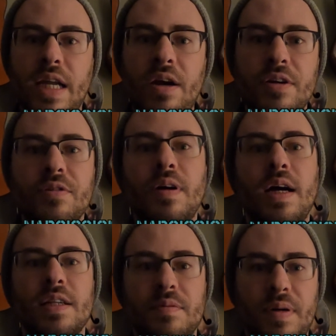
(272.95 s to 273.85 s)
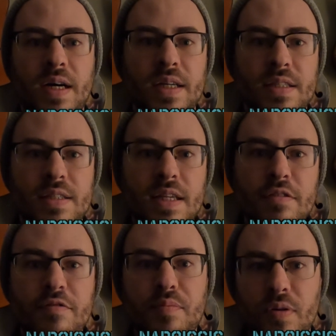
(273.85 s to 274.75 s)
characterized by
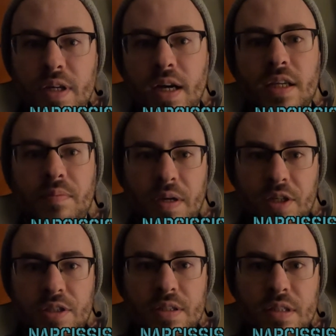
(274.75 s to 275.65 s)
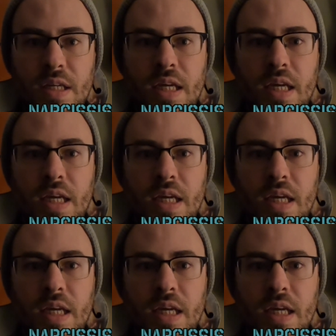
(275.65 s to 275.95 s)
self-preoccupation,